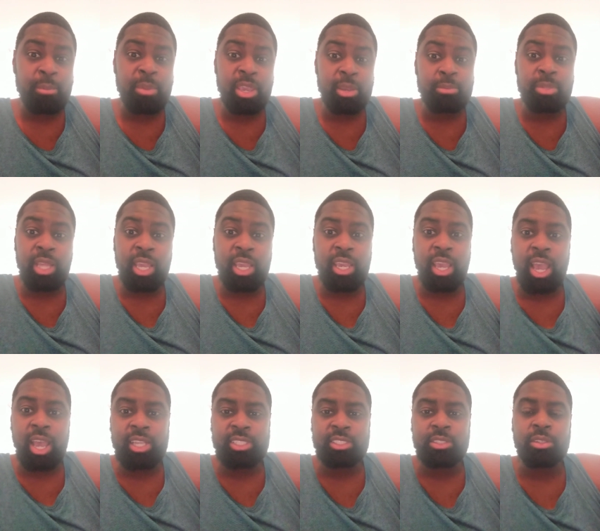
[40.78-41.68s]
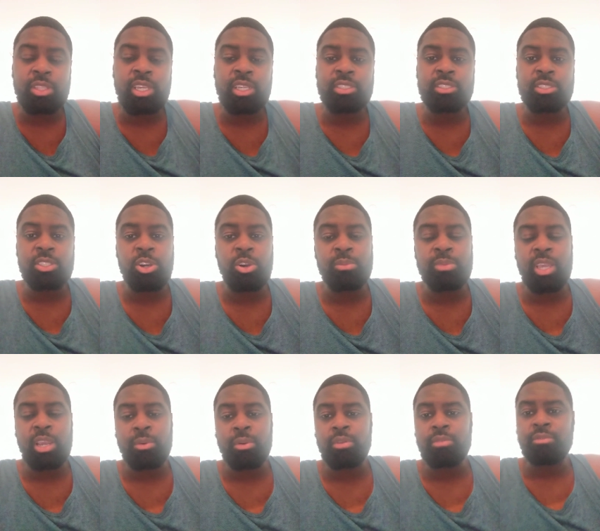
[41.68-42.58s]
a big black guy, so they assume
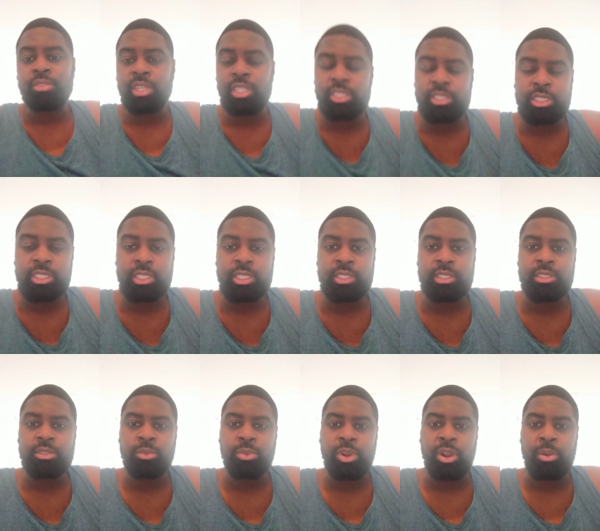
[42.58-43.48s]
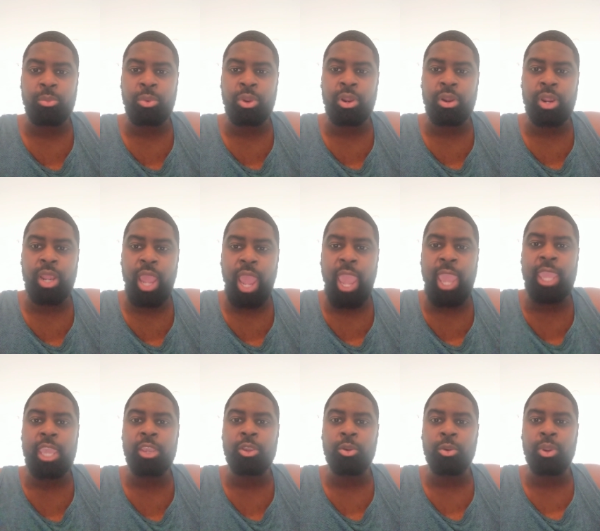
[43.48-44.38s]
that we're vicious, we're we're
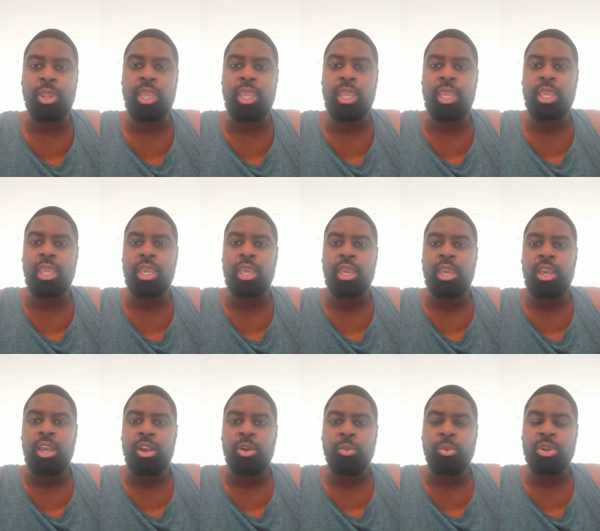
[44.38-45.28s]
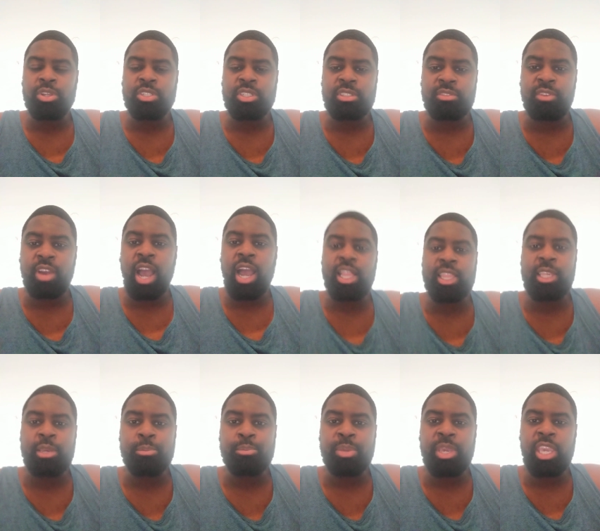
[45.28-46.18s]
angry, we're just
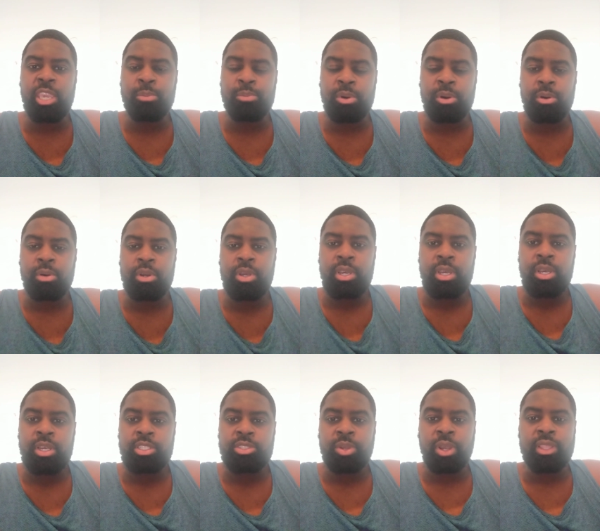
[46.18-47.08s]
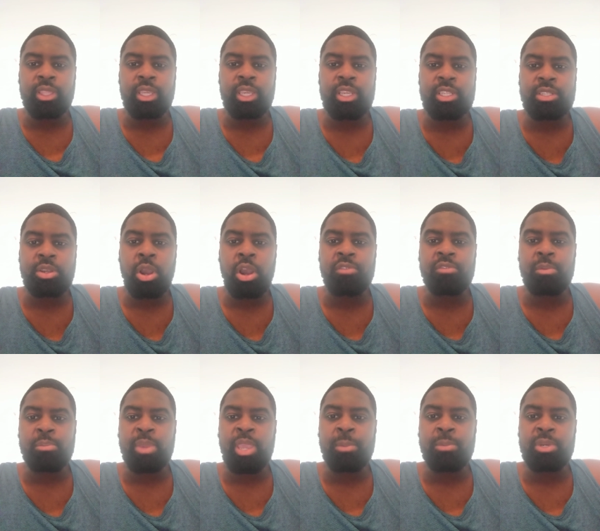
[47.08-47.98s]
violent people. So I think it's hard
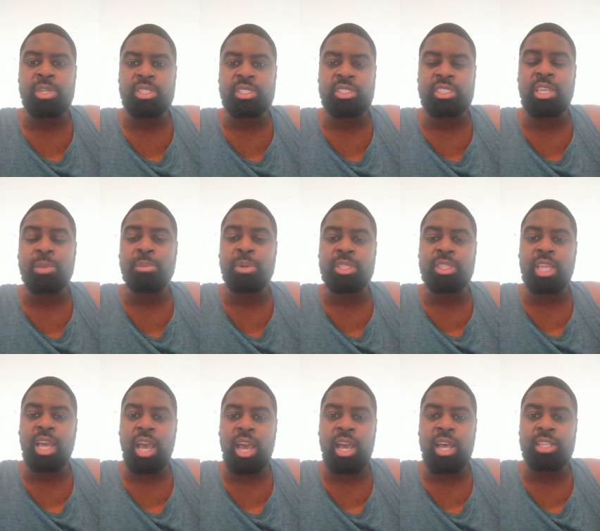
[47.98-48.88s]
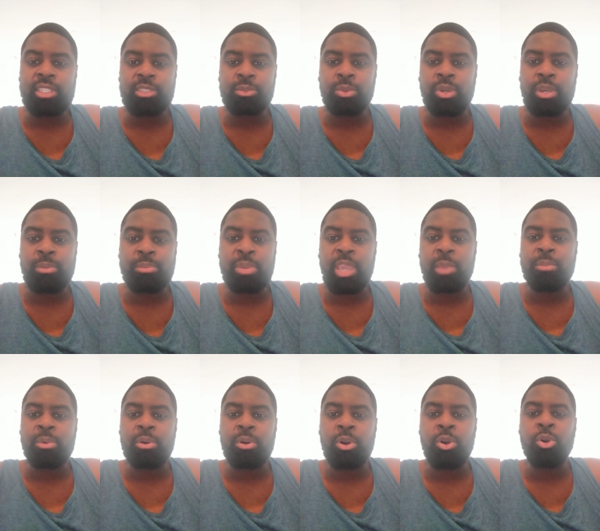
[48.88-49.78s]
for people to sympathize with
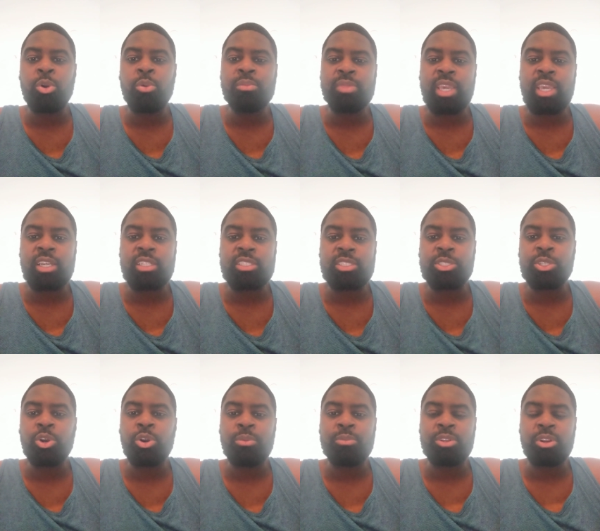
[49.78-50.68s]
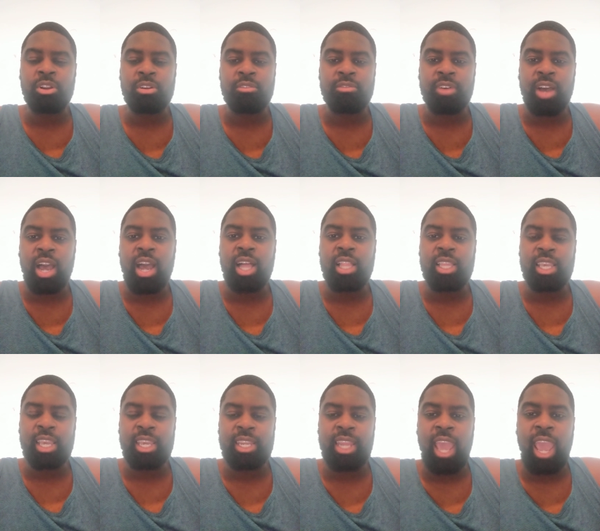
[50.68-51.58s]
people whom they assumed are
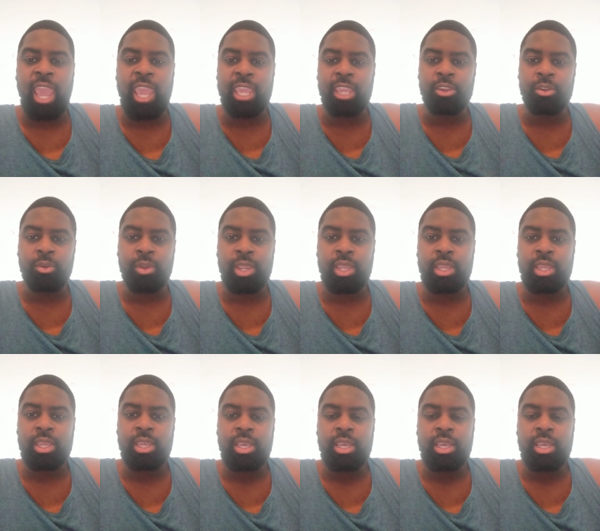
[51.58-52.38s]
violent and angry.